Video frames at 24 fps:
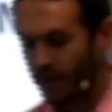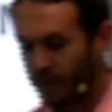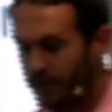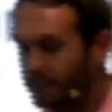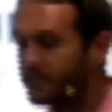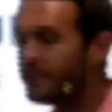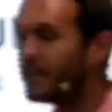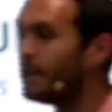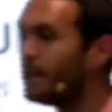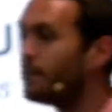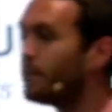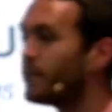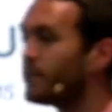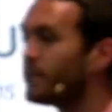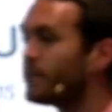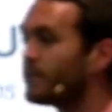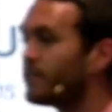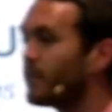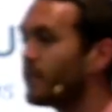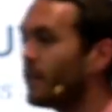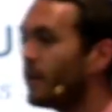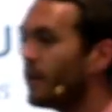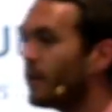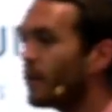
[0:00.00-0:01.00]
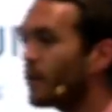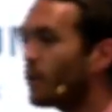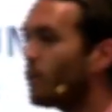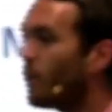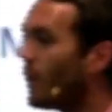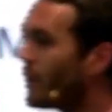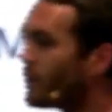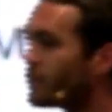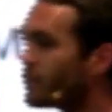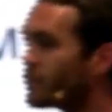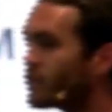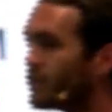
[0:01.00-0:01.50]
deepest
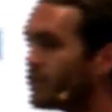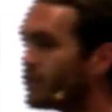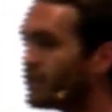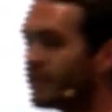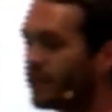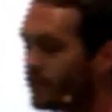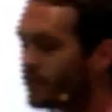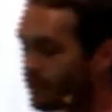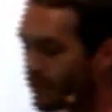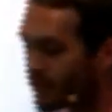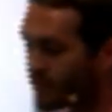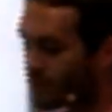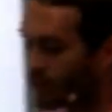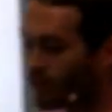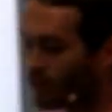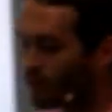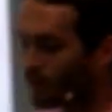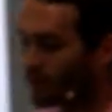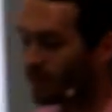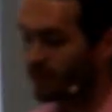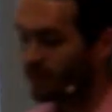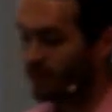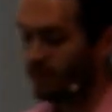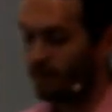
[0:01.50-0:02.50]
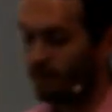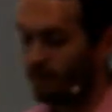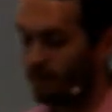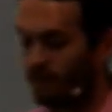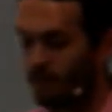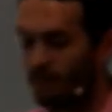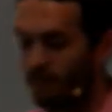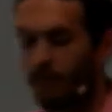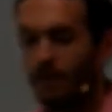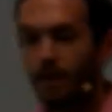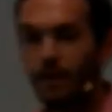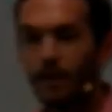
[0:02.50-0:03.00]
questions. It obscures them.
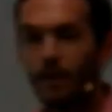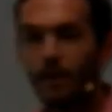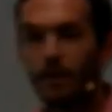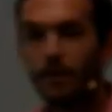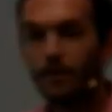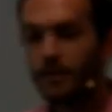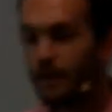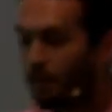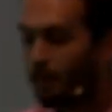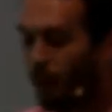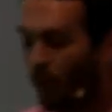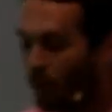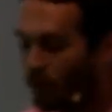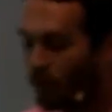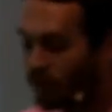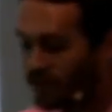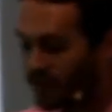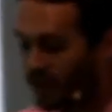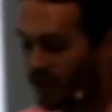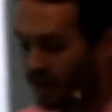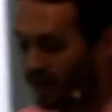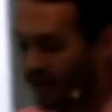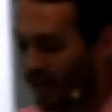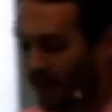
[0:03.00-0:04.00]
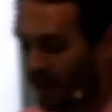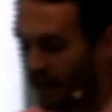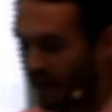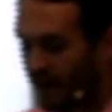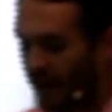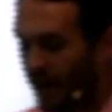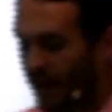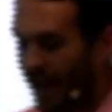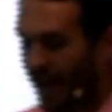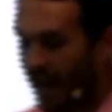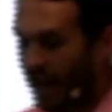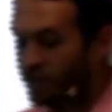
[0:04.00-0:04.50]
Supposing that
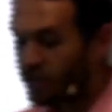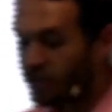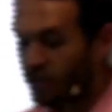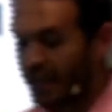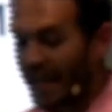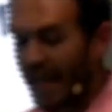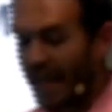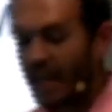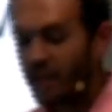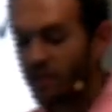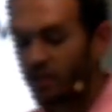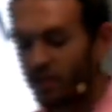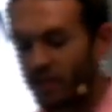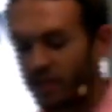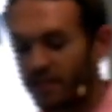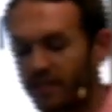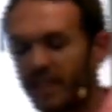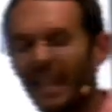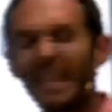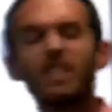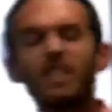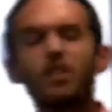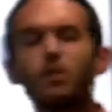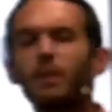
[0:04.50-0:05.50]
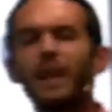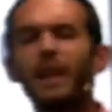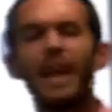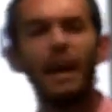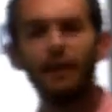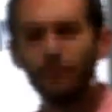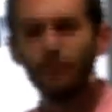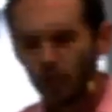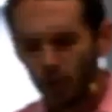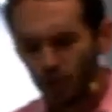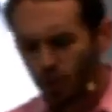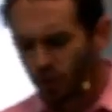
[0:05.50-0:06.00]
education has led to an
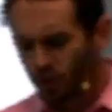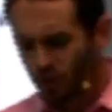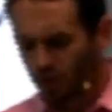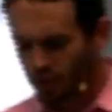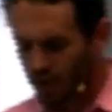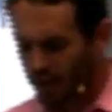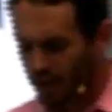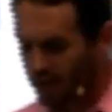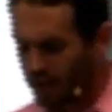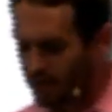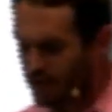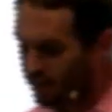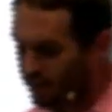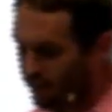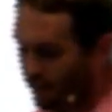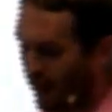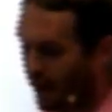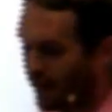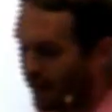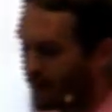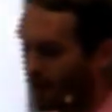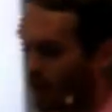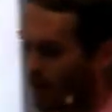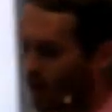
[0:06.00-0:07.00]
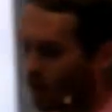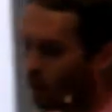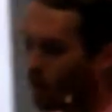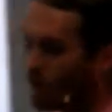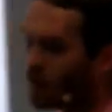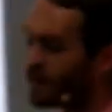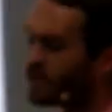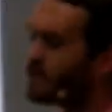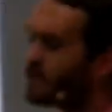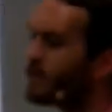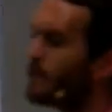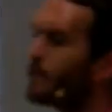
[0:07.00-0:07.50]
evolution in divine
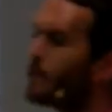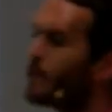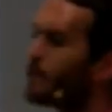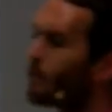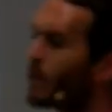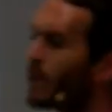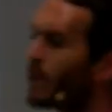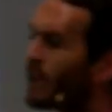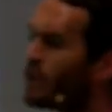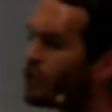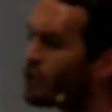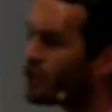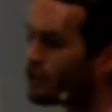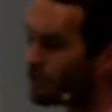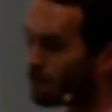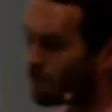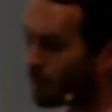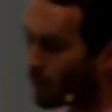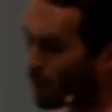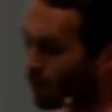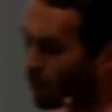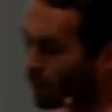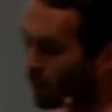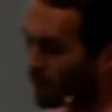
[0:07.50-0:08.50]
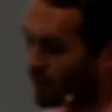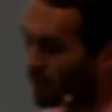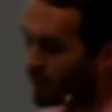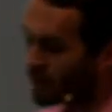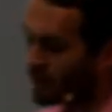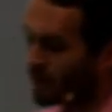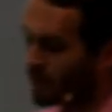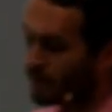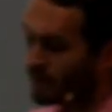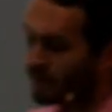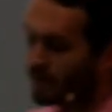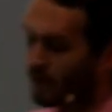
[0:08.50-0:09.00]
wisdom, the religious pluralist
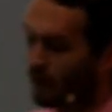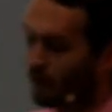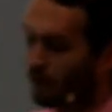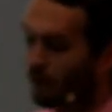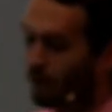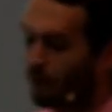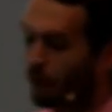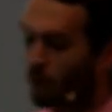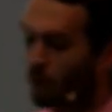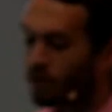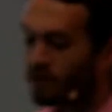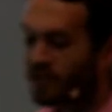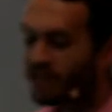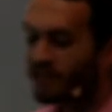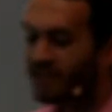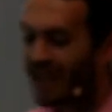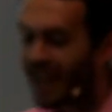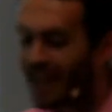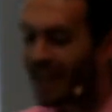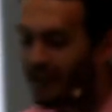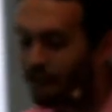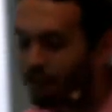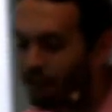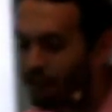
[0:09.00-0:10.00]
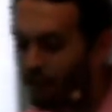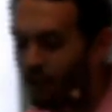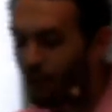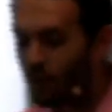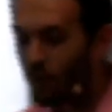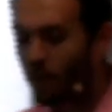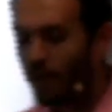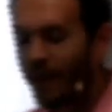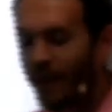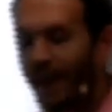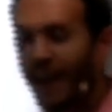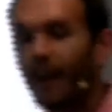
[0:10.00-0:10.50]
themselves forces
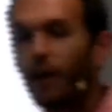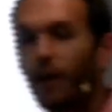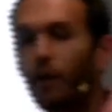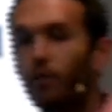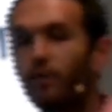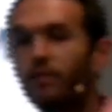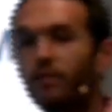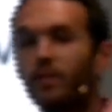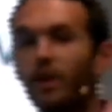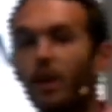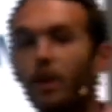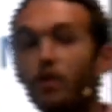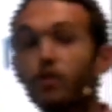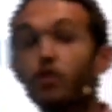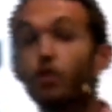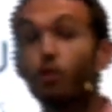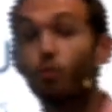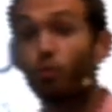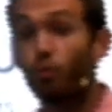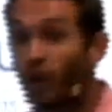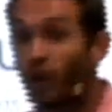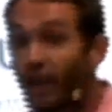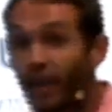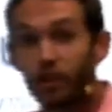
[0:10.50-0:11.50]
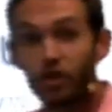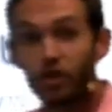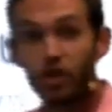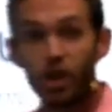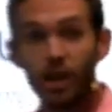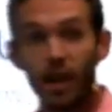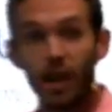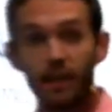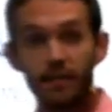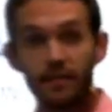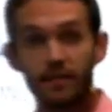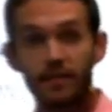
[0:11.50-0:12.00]
everyone else to
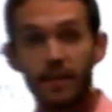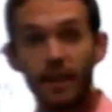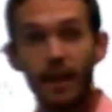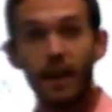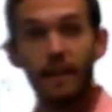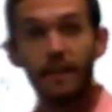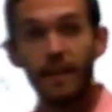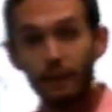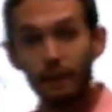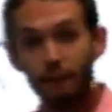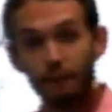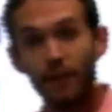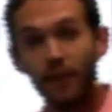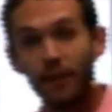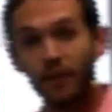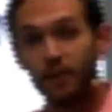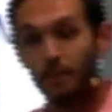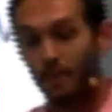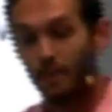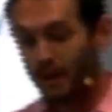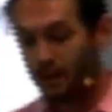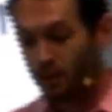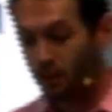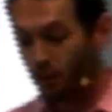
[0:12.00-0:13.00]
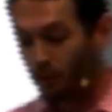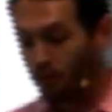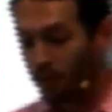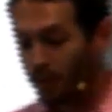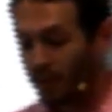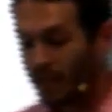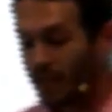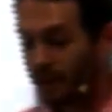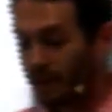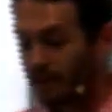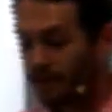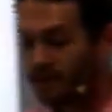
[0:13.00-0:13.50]
readjust their fundamental
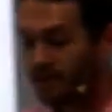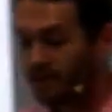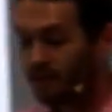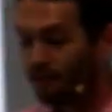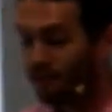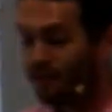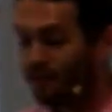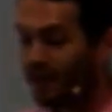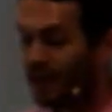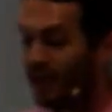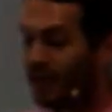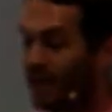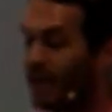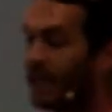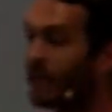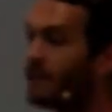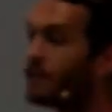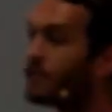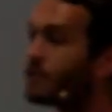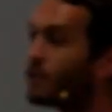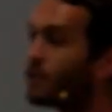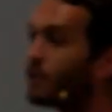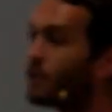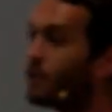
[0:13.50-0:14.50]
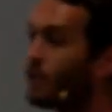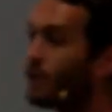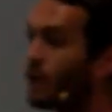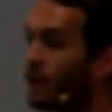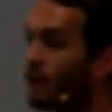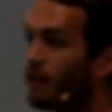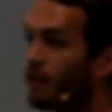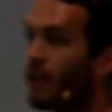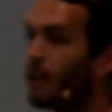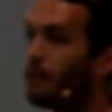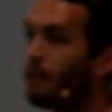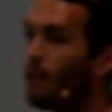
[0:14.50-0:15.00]
beliefs to fit into
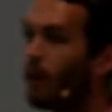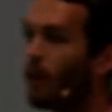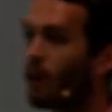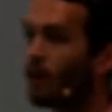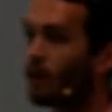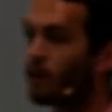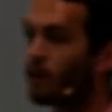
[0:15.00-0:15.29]
their box,